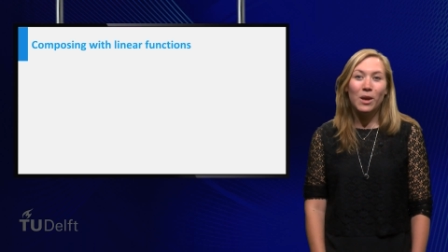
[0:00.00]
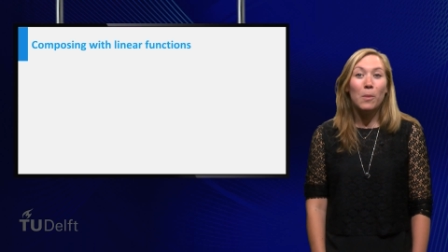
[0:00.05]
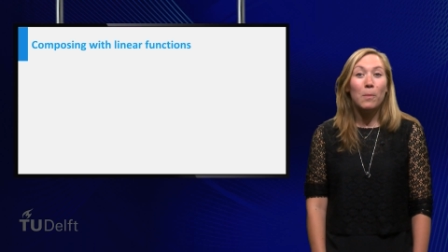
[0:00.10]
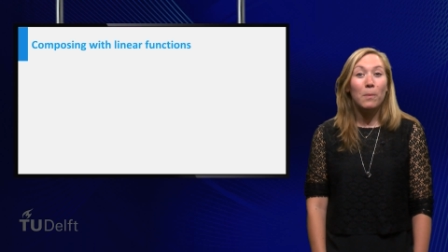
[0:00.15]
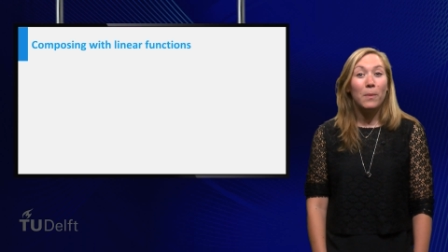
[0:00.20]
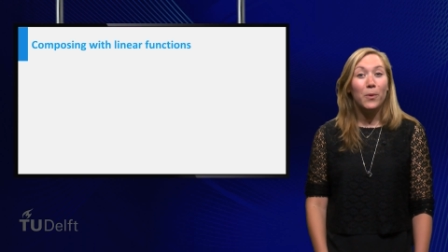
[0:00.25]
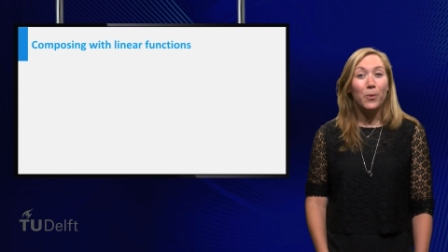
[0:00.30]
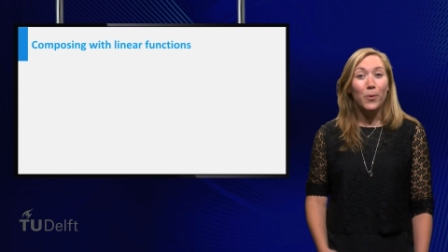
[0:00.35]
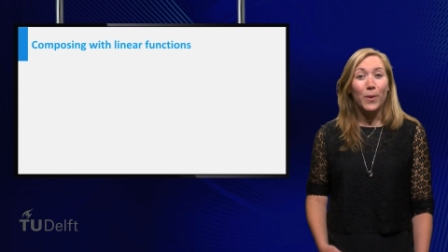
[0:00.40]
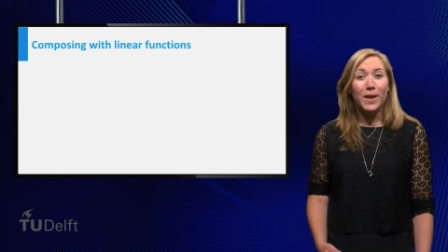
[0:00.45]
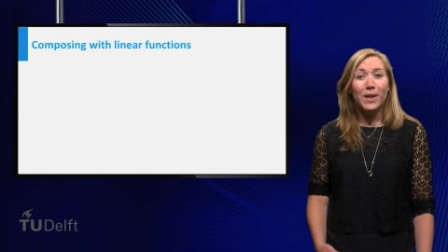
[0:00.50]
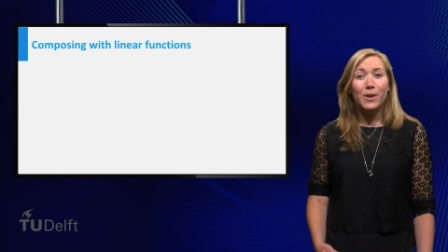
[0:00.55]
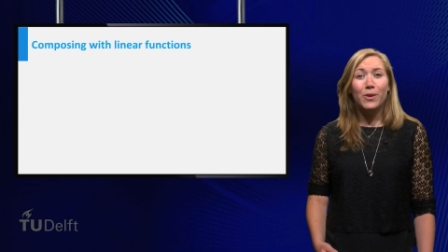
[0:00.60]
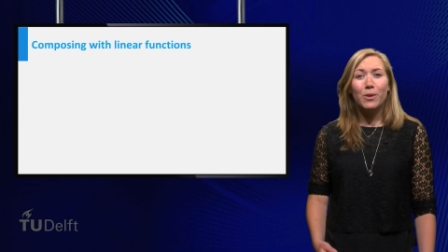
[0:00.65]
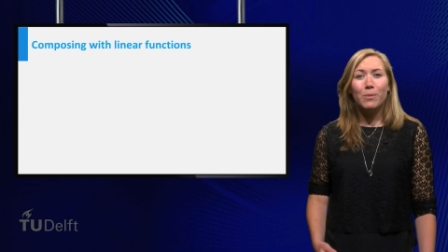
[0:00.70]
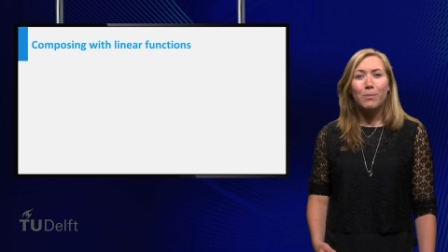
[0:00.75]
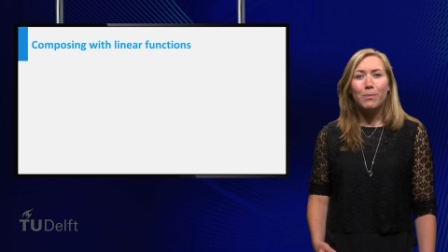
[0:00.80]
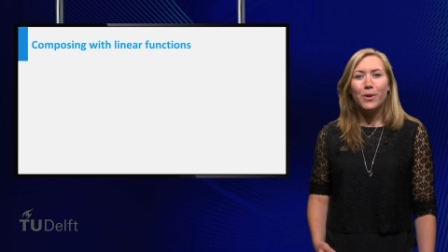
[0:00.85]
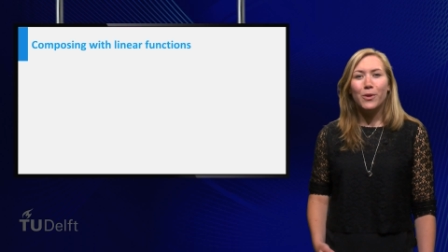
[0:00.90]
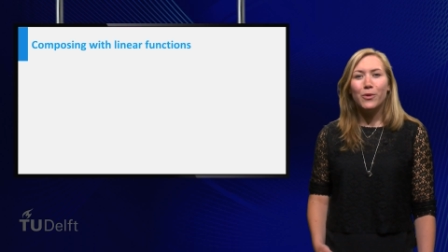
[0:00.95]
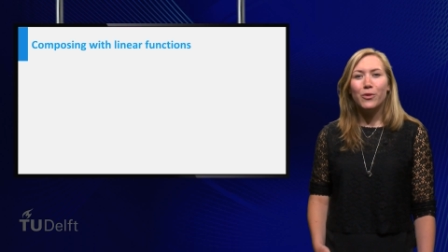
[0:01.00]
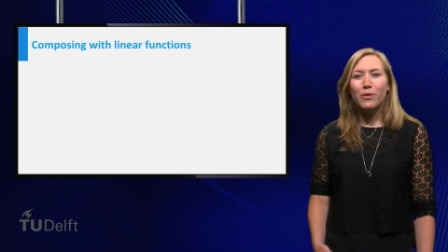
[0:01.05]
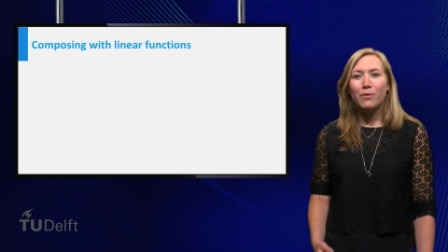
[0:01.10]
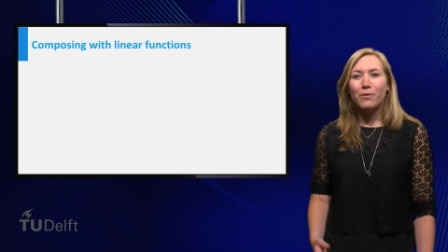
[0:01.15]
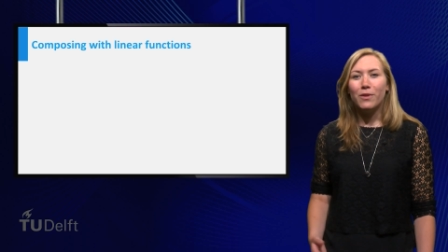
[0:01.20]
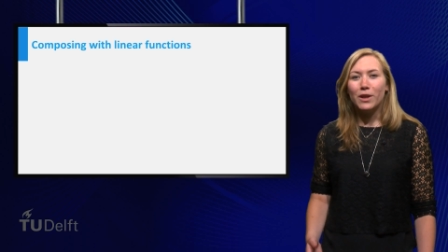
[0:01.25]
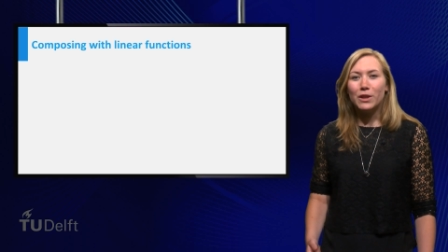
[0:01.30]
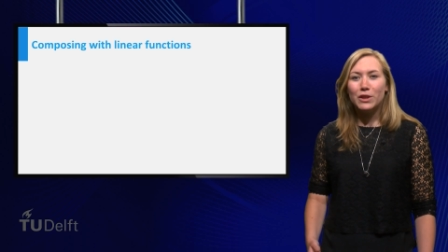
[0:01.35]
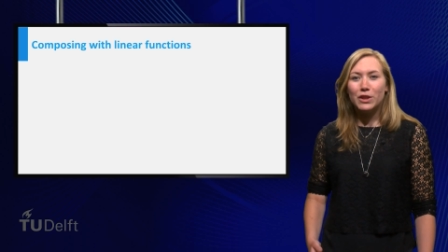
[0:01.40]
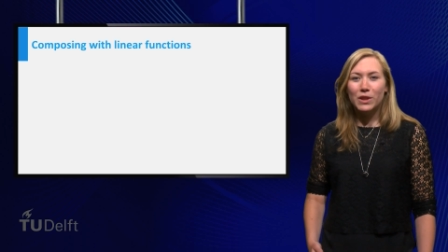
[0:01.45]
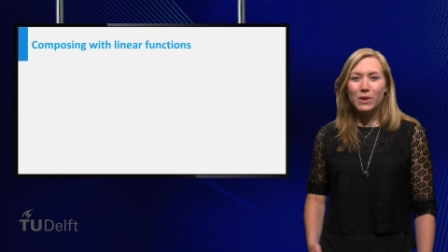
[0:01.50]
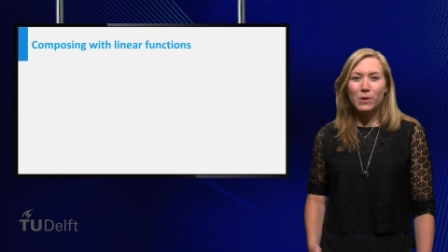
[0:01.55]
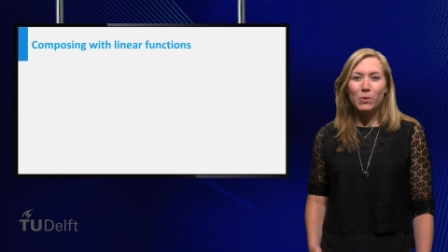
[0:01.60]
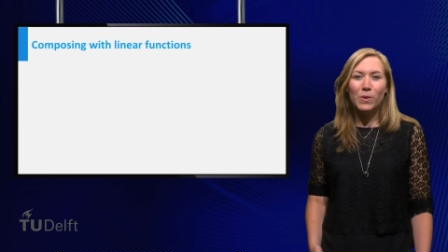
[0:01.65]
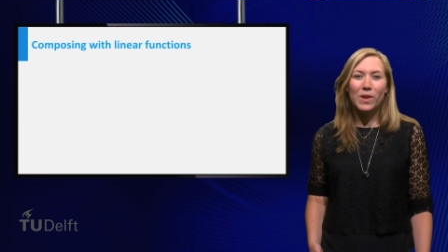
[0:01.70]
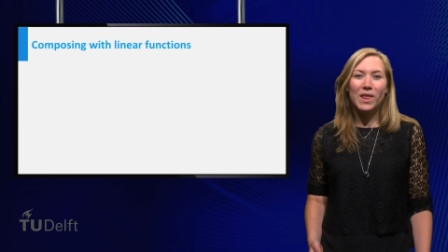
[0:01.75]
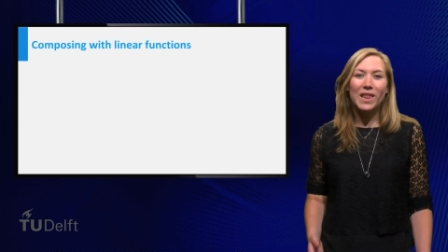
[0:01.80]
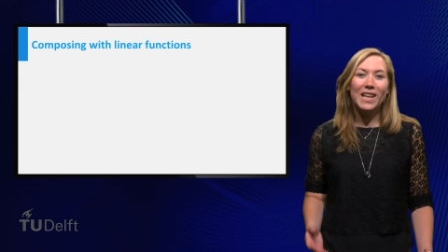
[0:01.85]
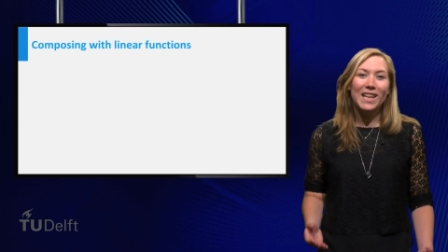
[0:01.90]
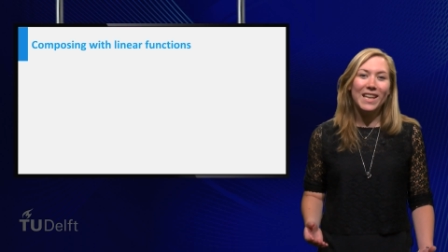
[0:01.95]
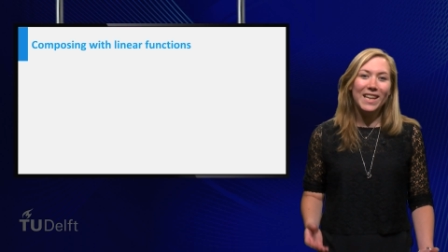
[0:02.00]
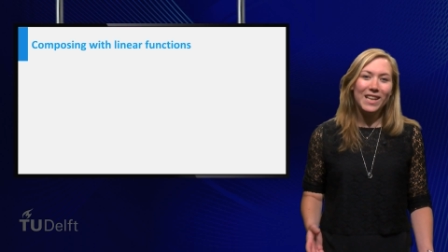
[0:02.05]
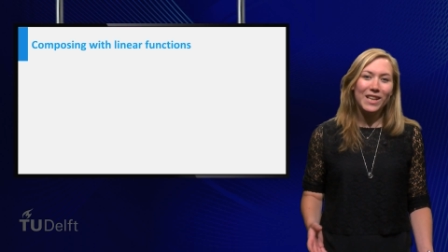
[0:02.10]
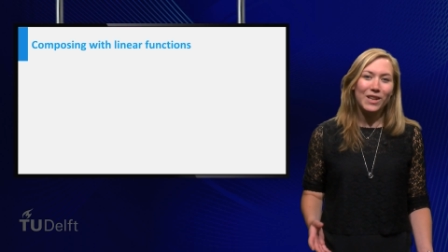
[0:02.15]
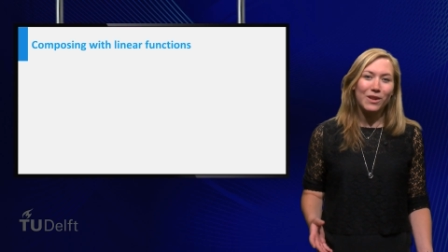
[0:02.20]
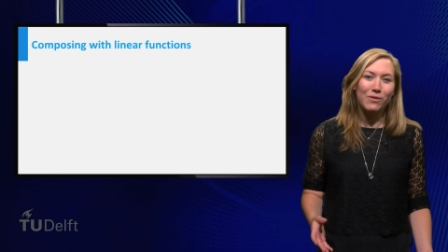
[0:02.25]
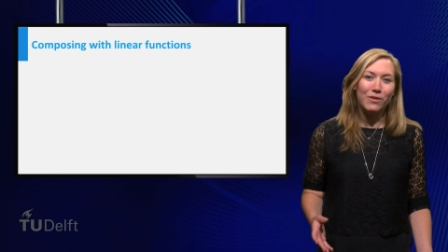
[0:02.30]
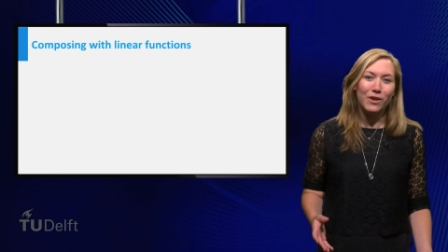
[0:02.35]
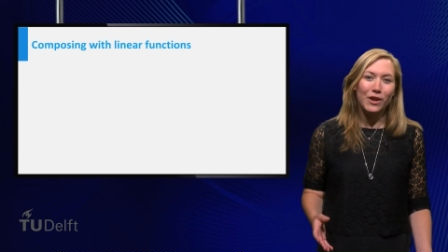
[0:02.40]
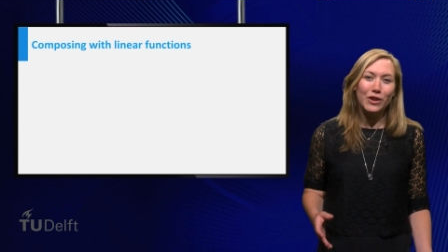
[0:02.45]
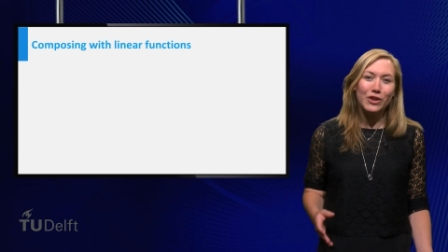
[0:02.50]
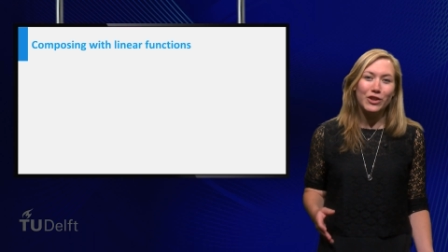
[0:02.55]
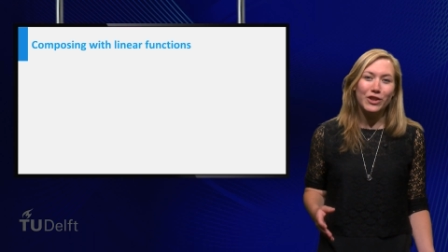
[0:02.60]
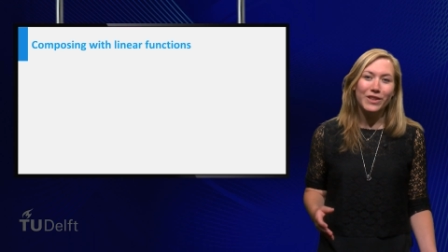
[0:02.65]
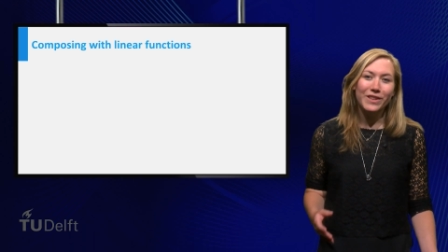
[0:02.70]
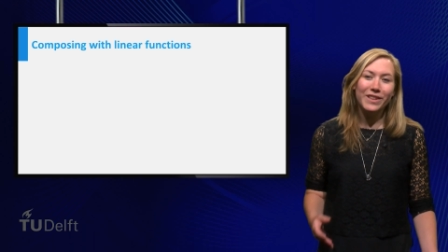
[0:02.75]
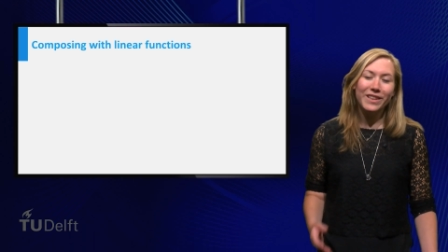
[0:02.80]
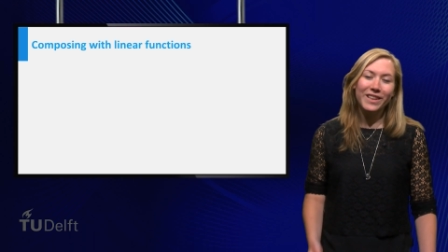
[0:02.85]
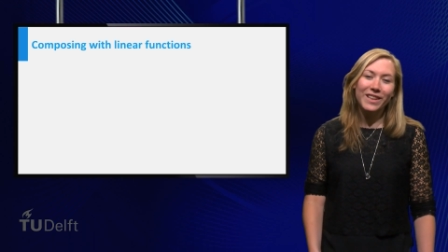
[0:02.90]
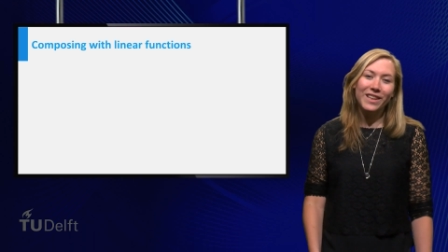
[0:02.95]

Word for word: but when you compose a function with the linear function,